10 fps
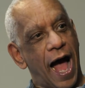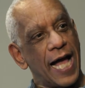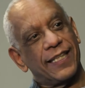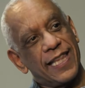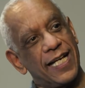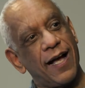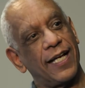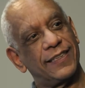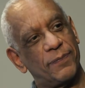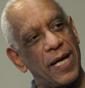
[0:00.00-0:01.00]
I think
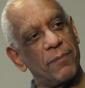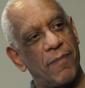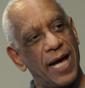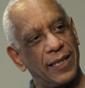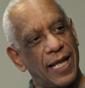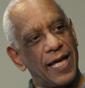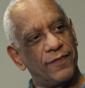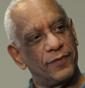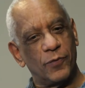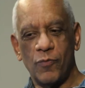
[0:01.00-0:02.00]
I spent my
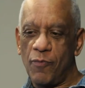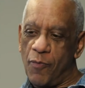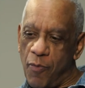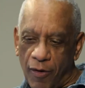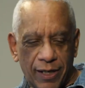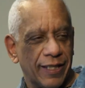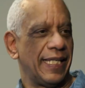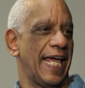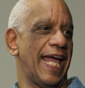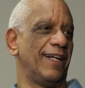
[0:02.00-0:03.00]
life working
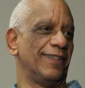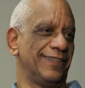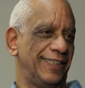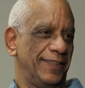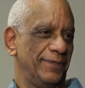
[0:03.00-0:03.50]
the angles.